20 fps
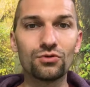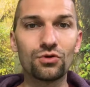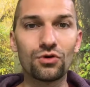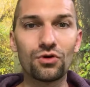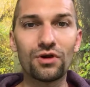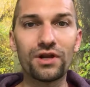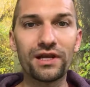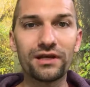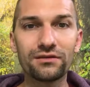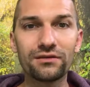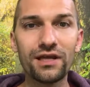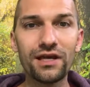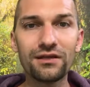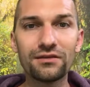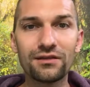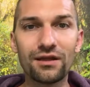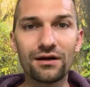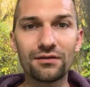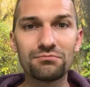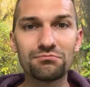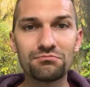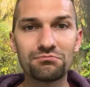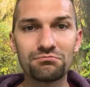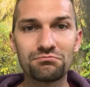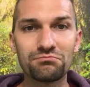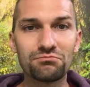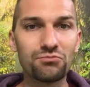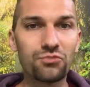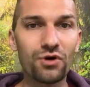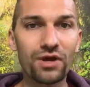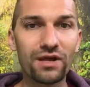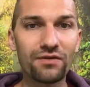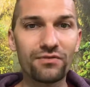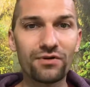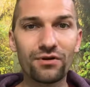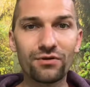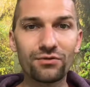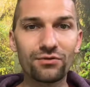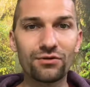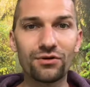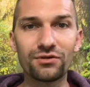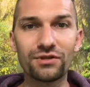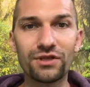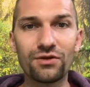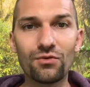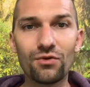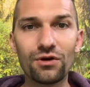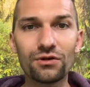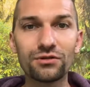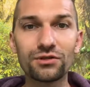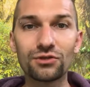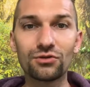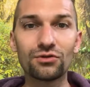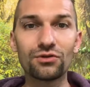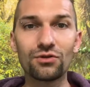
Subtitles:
collect data, whatever or not they wanted,